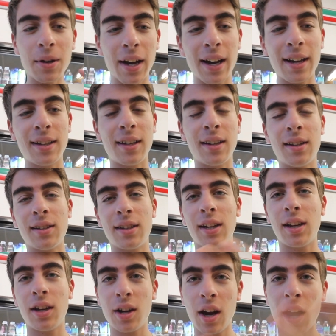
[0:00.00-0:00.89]
what I did is
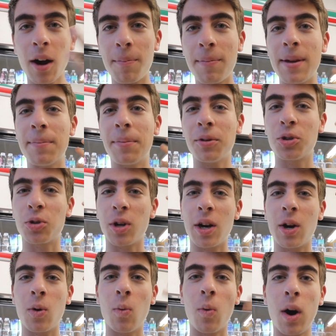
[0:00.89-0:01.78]
like, you know how people
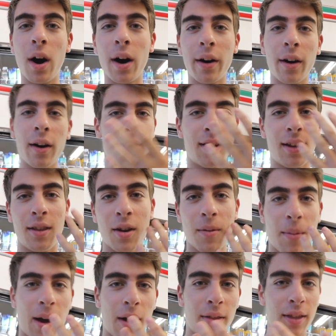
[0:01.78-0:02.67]
drink water in
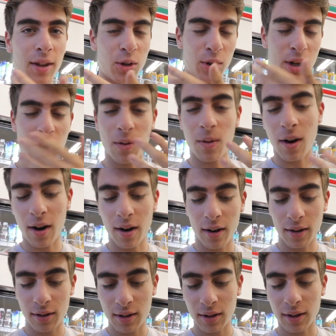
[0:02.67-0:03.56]
their mouth, they drink
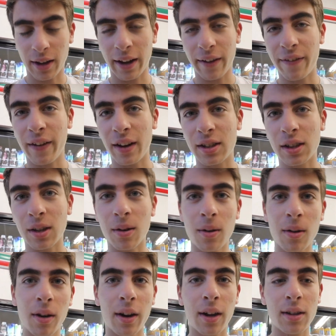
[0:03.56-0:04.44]
water to like fix their
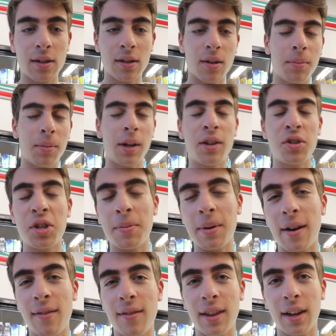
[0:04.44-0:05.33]
organs and their bloodstream
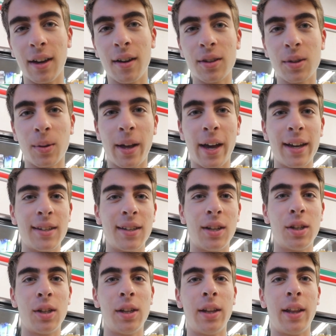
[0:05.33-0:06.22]
and everything else. Well, I
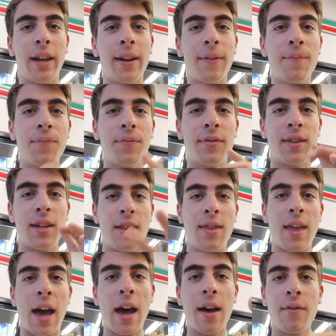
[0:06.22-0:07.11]
essentially like
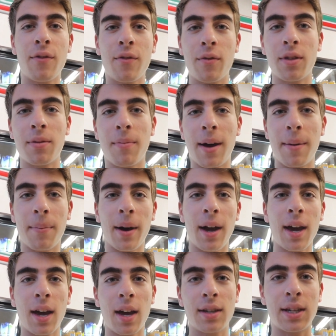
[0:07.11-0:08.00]
did that with my
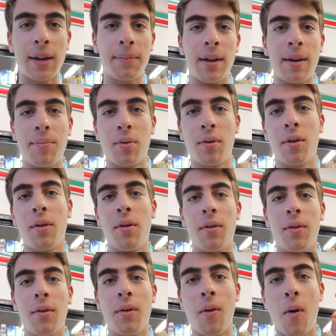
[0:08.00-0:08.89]
bike, except I poured
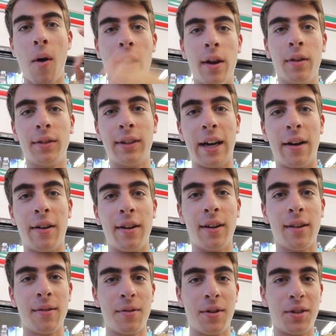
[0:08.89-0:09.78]
oil down
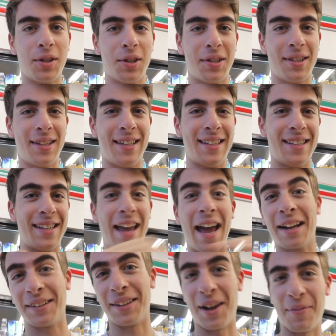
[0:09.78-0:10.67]
it, which is the
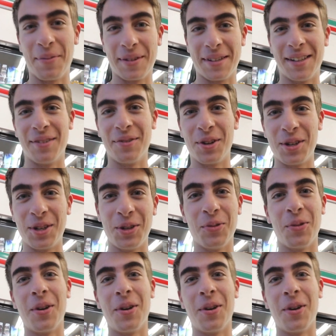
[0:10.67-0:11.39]
exact opposite of what you